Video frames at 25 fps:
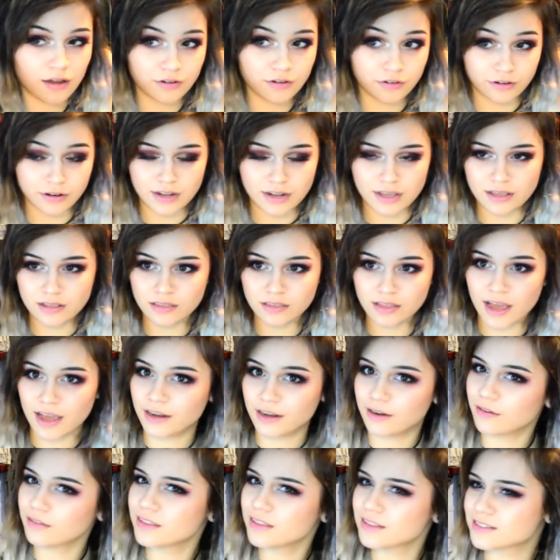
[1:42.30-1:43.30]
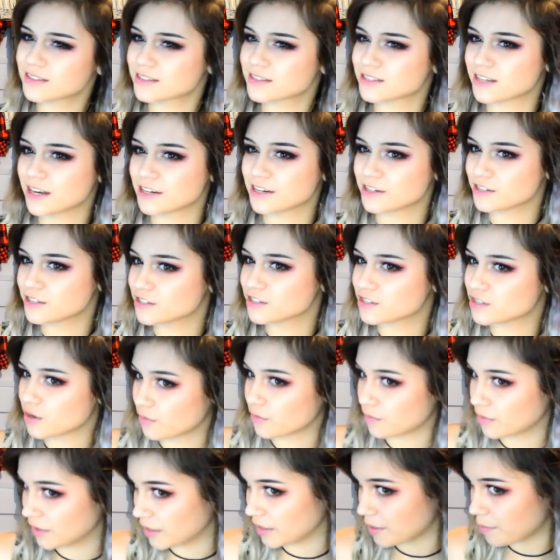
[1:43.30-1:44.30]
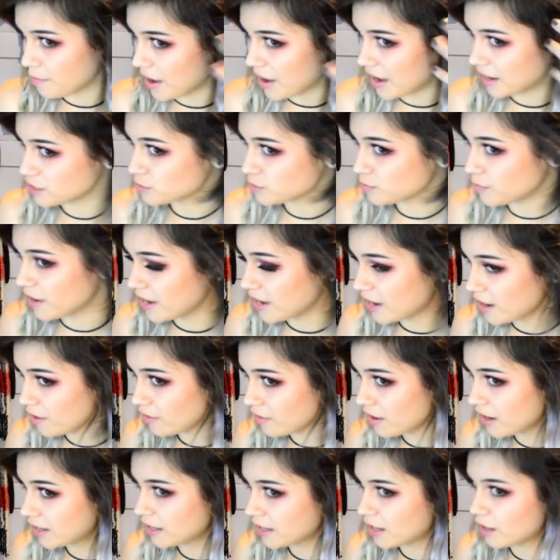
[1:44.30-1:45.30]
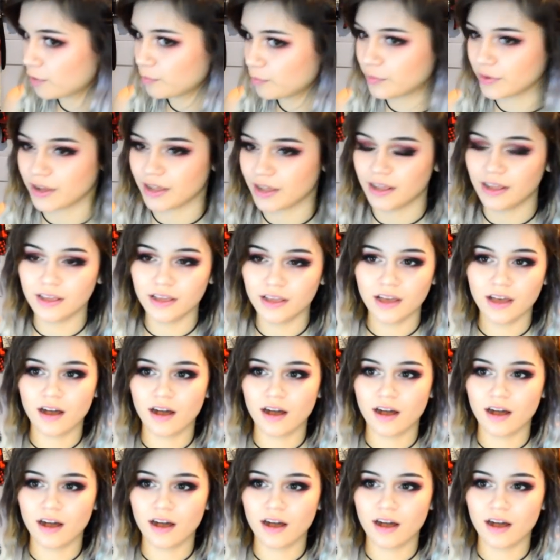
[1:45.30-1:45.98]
underneath. I know these extensions don't really match my hair right now but